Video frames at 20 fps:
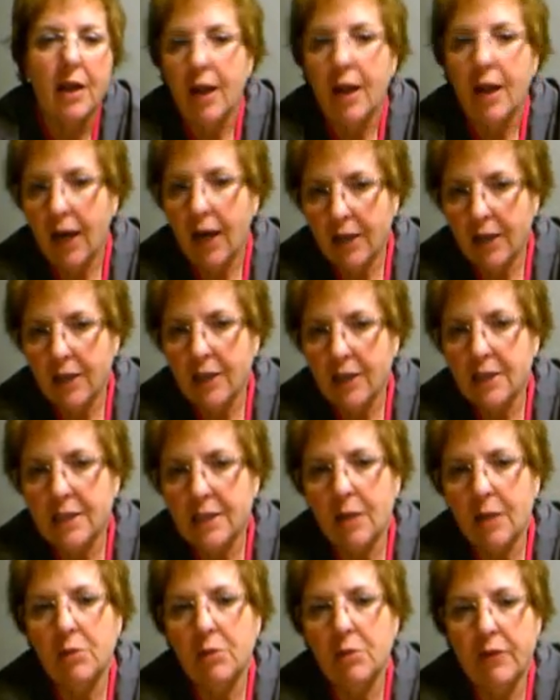And an
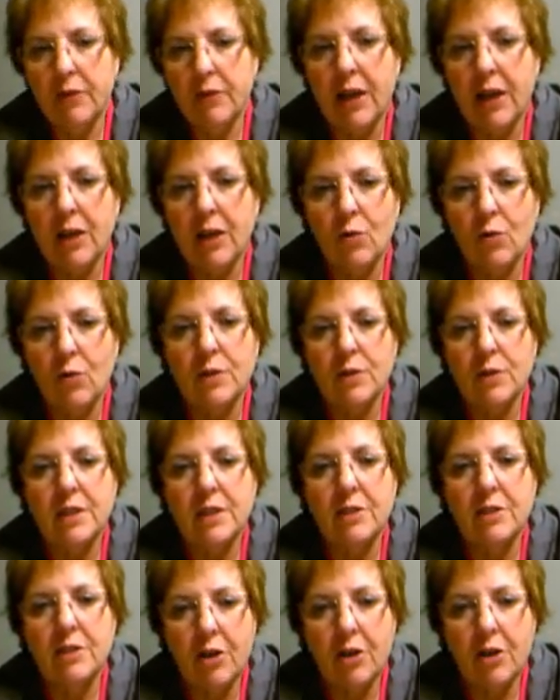example of that, of course, is
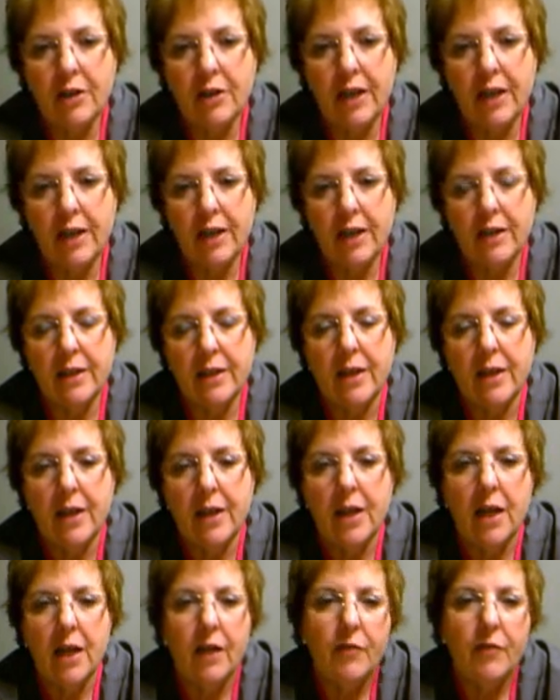Narcan.
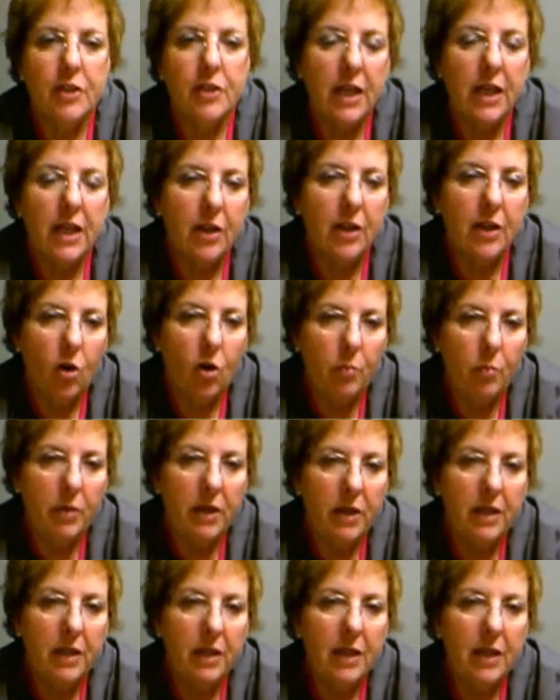If you take an
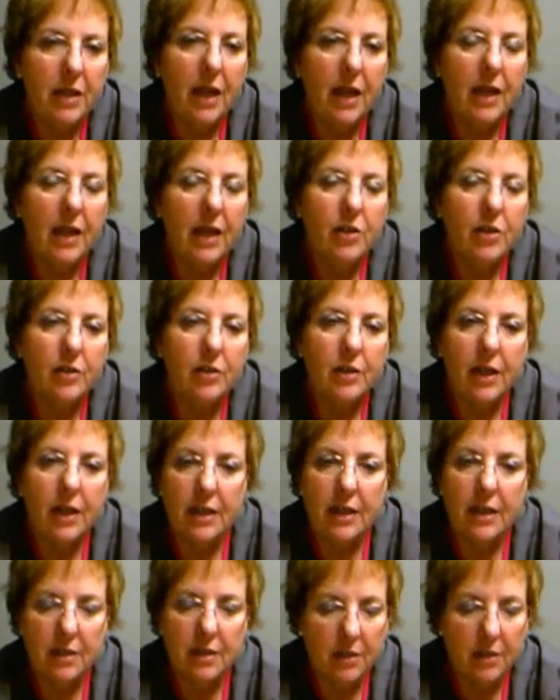opiate and you're like
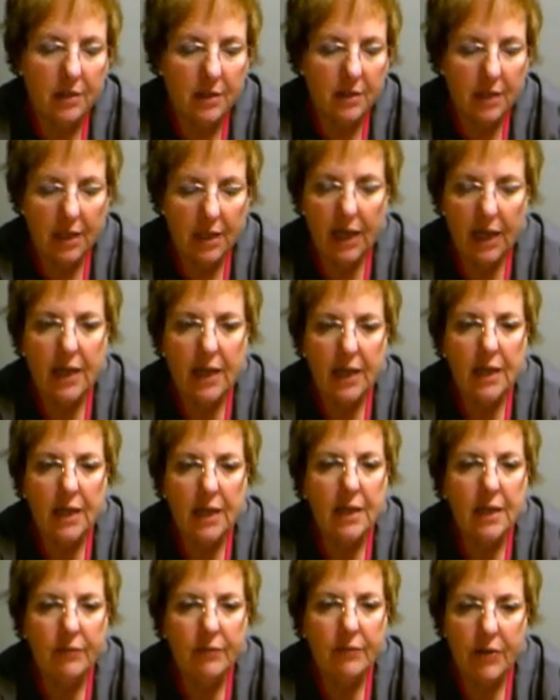
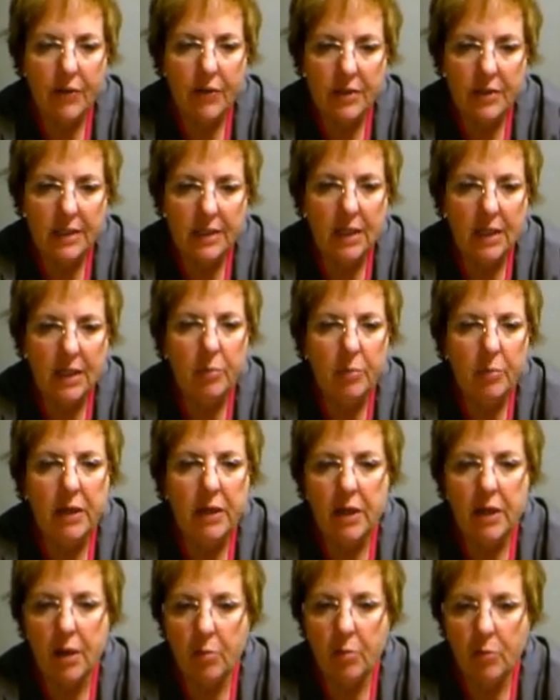sedated and very sleepy,
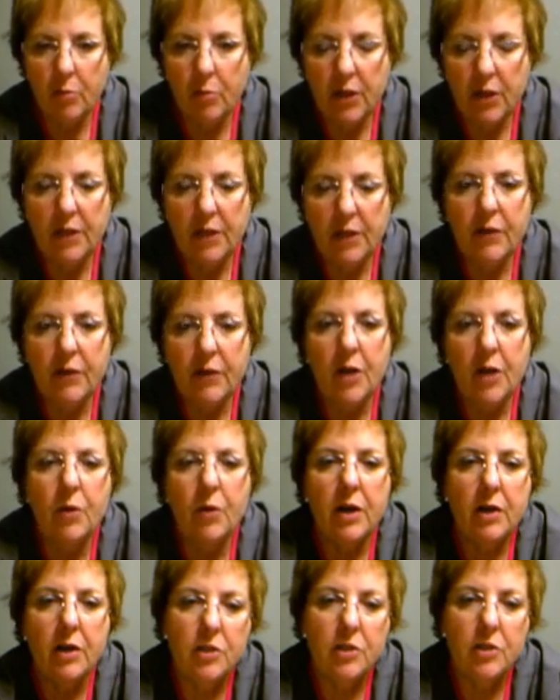not breathing very
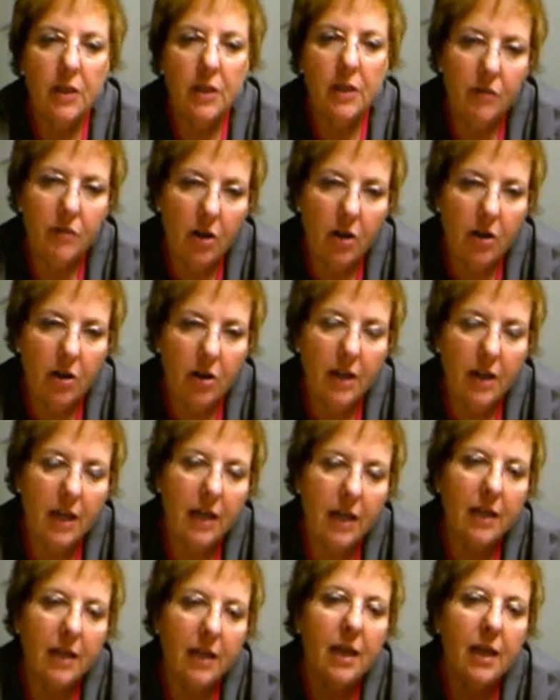well, to give
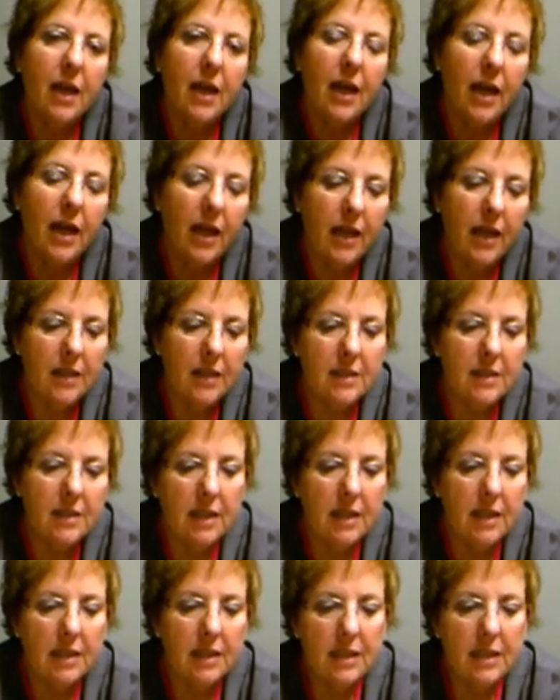Narcan, it is an
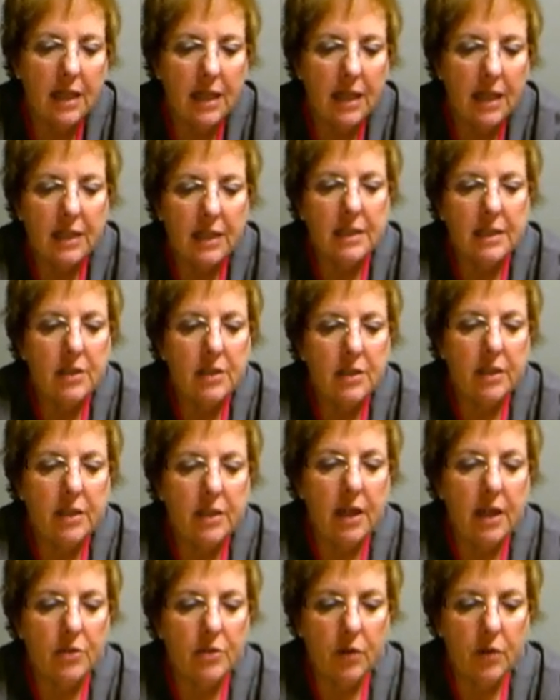antagonist to
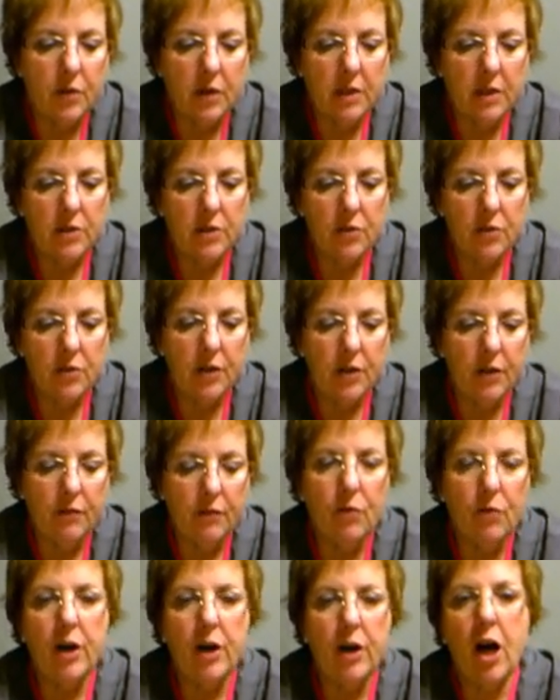that drug, and so
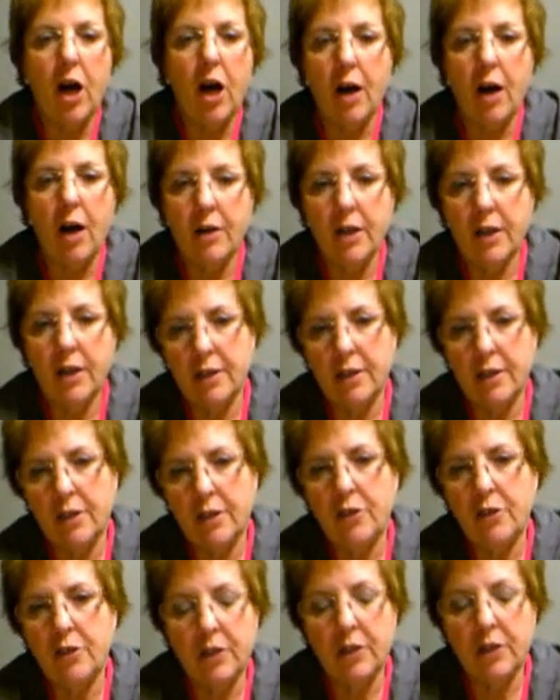therefore you get